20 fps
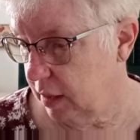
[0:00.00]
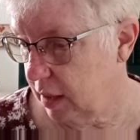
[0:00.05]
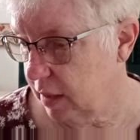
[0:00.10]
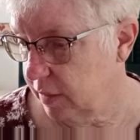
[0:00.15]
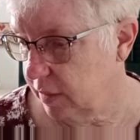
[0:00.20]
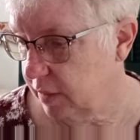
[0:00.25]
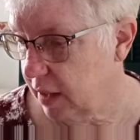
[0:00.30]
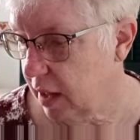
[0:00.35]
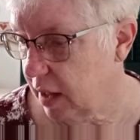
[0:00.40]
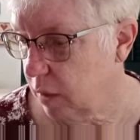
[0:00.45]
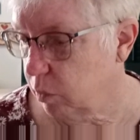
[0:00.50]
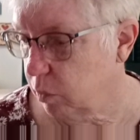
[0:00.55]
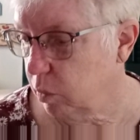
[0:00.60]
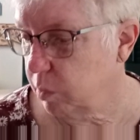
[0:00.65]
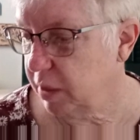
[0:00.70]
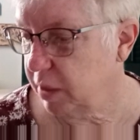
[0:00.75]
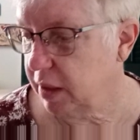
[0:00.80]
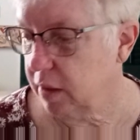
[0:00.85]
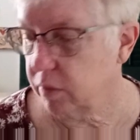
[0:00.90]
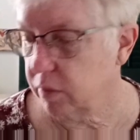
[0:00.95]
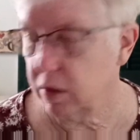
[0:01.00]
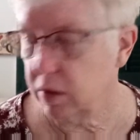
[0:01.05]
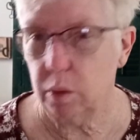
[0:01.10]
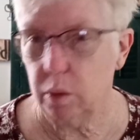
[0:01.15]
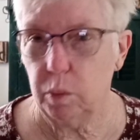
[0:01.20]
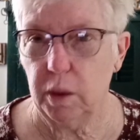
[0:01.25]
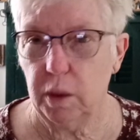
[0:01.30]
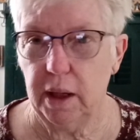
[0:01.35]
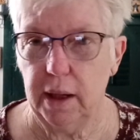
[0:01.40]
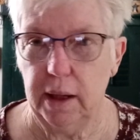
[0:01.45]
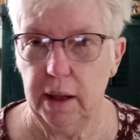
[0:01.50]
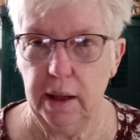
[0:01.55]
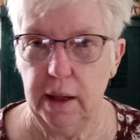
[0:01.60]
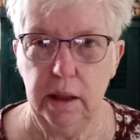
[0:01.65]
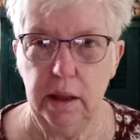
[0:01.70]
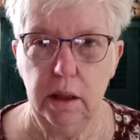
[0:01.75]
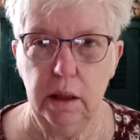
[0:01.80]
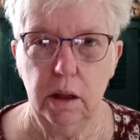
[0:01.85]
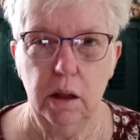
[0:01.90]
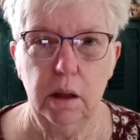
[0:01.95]
And that will be given
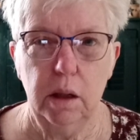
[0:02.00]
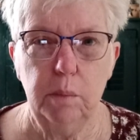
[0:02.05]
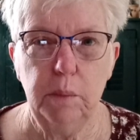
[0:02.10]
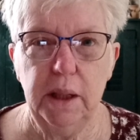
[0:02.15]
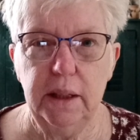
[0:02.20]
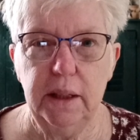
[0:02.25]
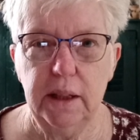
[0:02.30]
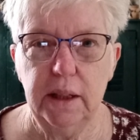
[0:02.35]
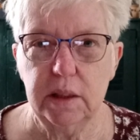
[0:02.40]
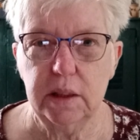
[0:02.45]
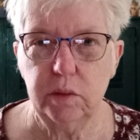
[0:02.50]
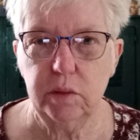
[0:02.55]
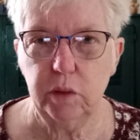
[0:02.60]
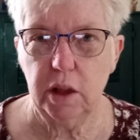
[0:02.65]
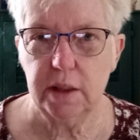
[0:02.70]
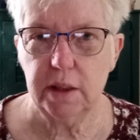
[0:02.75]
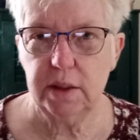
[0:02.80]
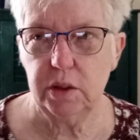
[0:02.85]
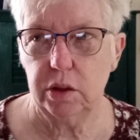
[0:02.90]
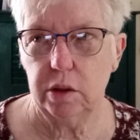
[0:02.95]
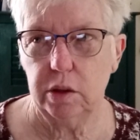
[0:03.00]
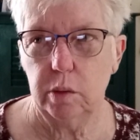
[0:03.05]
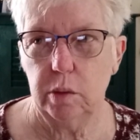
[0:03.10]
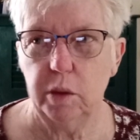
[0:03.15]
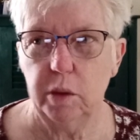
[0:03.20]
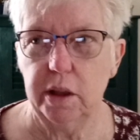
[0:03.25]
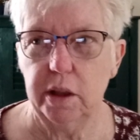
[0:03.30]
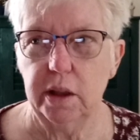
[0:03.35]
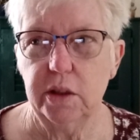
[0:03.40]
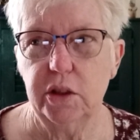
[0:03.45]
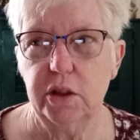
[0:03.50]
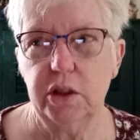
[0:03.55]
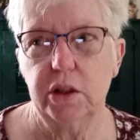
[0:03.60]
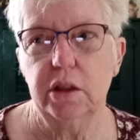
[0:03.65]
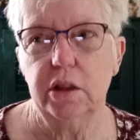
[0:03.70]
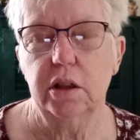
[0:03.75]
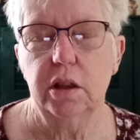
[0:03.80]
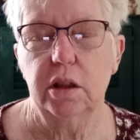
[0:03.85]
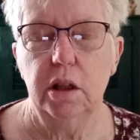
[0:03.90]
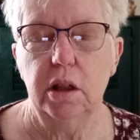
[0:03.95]
away on my next floss tube,
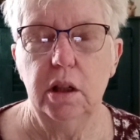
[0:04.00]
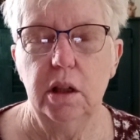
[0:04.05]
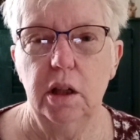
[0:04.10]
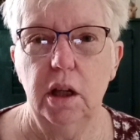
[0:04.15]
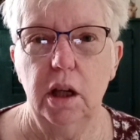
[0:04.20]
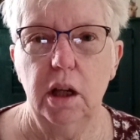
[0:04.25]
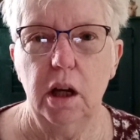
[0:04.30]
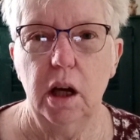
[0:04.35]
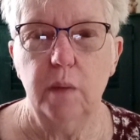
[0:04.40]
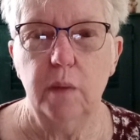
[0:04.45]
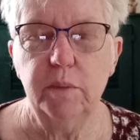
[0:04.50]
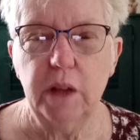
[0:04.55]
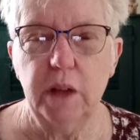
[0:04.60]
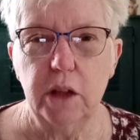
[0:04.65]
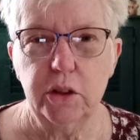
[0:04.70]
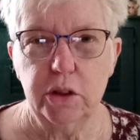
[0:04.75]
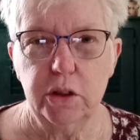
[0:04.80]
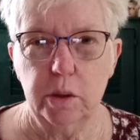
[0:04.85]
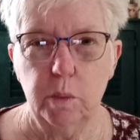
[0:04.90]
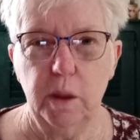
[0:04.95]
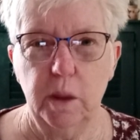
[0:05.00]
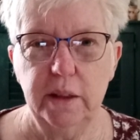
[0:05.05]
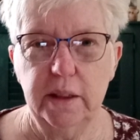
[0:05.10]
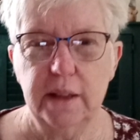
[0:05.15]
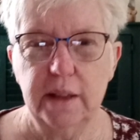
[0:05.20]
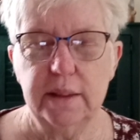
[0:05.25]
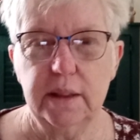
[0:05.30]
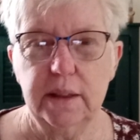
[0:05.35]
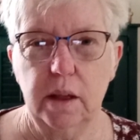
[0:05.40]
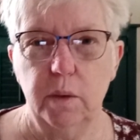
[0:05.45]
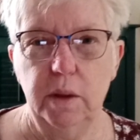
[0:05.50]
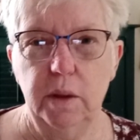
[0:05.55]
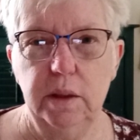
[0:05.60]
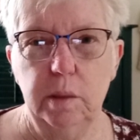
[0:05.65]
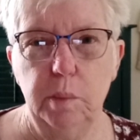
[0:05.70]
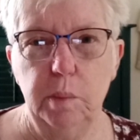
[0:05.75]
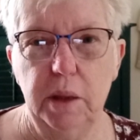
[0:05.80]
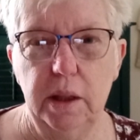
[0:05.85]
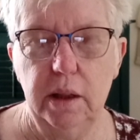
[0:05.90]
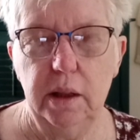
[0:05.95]
which I'm not sure when that's going
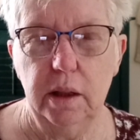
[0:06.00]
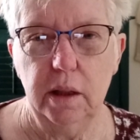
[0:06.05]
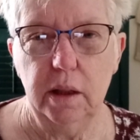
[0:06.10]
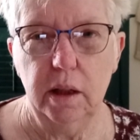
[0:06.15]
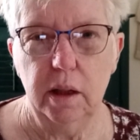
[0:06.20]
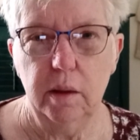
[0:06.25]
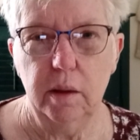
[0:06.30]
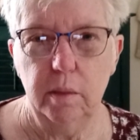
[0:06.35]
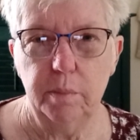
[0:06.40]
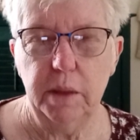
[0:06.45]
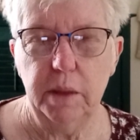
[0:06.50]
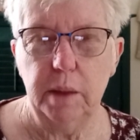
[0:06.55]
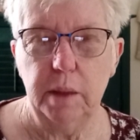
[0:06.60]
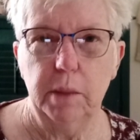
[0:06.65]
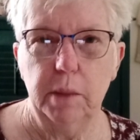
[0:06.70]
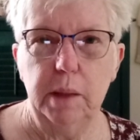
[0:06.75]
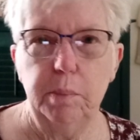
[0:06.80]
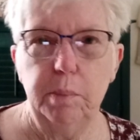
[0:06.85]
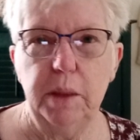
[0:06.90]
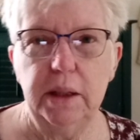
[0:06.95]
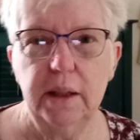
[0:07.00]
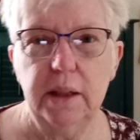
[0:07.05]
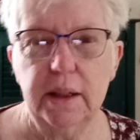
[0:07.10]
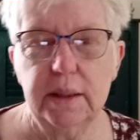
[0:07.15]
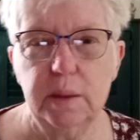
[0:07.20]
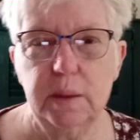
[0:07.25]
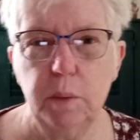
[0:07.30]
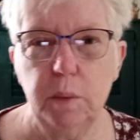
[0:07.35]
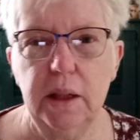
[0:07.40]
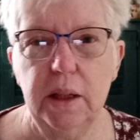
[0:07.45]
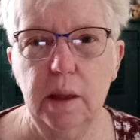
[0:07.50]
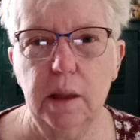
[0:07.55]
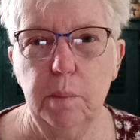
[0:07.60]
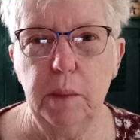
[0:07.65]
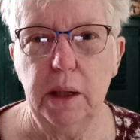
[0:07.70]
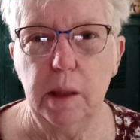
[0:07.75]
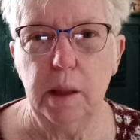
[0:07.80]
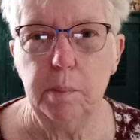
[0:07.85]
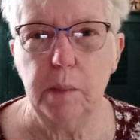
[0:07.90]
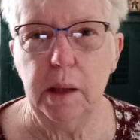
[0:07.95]
to be. Um, it might be next weekend,
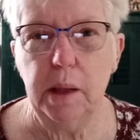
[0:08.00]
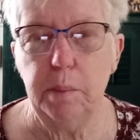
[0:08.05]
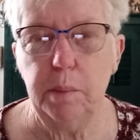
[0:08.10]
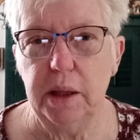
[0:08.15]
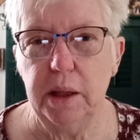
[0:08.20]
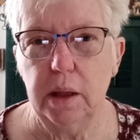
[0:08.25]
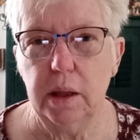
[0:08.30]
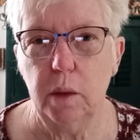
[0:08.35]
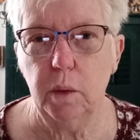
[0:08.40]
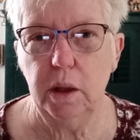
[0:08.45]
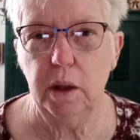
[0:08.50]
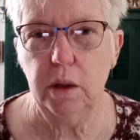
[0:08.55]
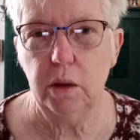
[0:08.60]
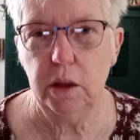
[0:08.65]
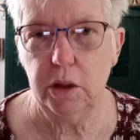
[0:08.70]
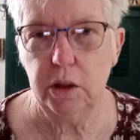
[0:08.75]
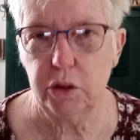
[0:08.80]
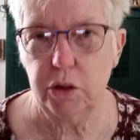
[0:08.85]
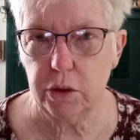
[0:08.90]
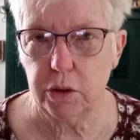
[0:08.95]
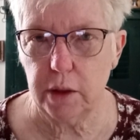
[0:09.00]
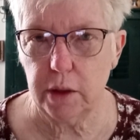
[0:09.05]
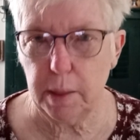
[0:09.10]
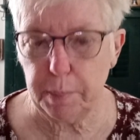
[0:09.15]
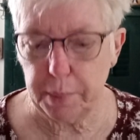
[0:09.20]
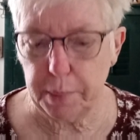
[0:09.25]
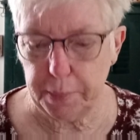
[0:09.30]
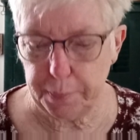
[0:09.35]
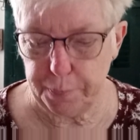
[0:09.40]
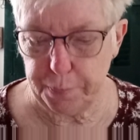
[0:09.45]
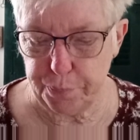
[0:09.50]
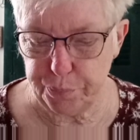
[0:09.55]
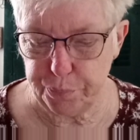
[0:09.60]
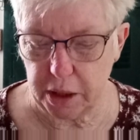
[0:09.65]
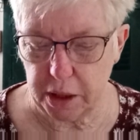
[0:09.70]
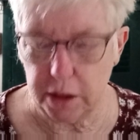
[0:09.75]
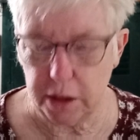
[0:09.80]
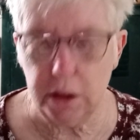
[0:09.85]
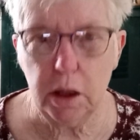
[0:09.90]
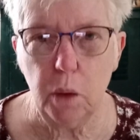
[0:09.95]
but I might be going on a trip.
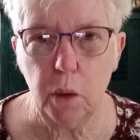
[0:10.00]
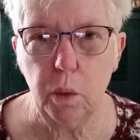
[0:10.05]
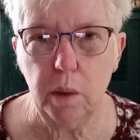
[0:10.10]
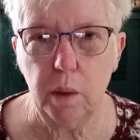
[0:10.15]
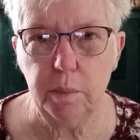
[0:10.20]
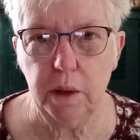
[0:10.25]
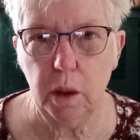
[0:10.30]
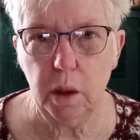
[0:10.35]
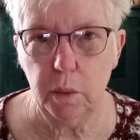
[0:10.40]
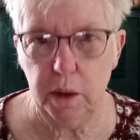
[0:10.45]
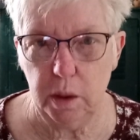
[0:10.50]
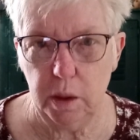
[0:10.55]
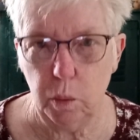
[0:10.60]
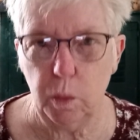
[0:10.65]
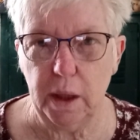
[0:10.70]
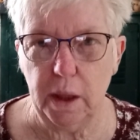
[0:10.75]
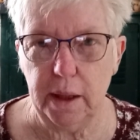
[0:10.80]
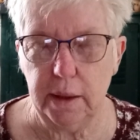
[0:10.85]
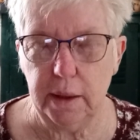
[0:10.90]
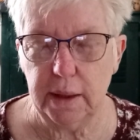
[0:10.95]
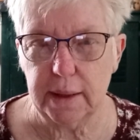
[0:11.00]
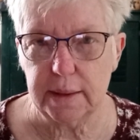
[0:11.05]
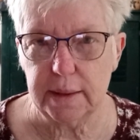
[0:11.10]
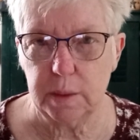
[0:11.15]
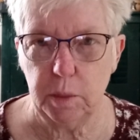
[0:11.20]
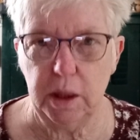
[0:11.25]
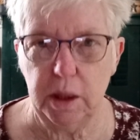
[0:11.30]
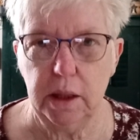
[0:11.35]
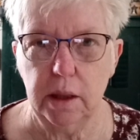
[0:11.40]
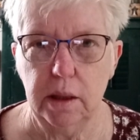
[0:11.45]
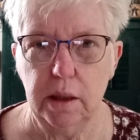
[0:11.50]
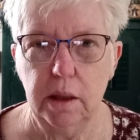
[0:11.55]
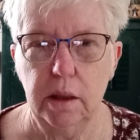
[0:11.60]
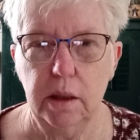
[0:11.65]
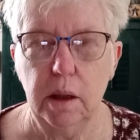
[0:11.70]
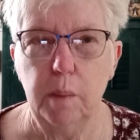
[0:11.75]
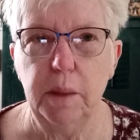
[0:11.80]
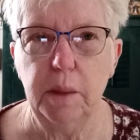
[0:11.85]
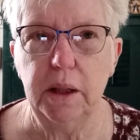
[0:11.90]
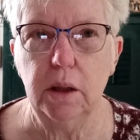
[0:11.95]
I know I'm going away next weekend
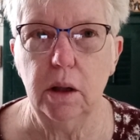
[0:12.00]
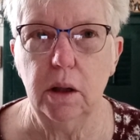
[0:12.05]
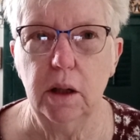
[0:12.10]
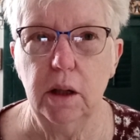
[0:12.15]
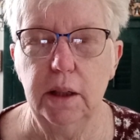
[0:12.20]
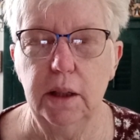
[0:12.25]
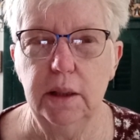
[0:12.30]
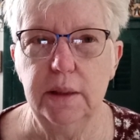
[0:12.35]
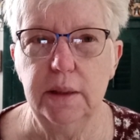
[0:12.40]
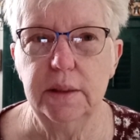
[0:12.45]
and I'll be gone